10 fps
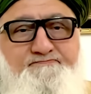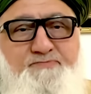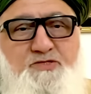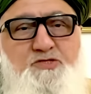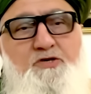
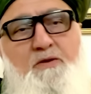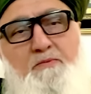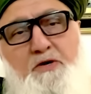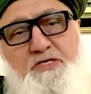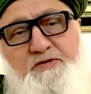So the
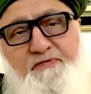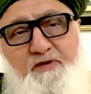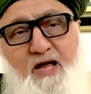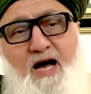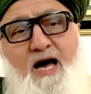
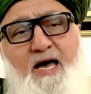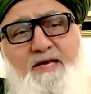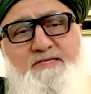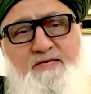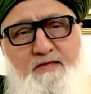merciful
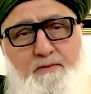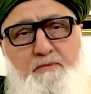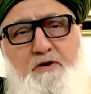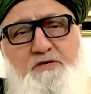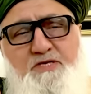eyes and the
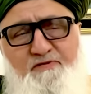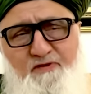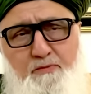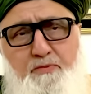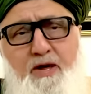
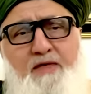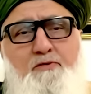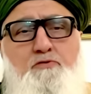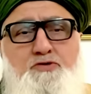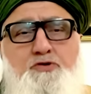merciful breath,
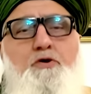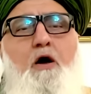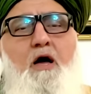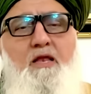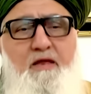unzur
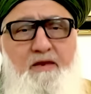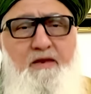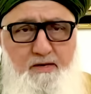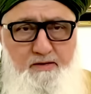halana,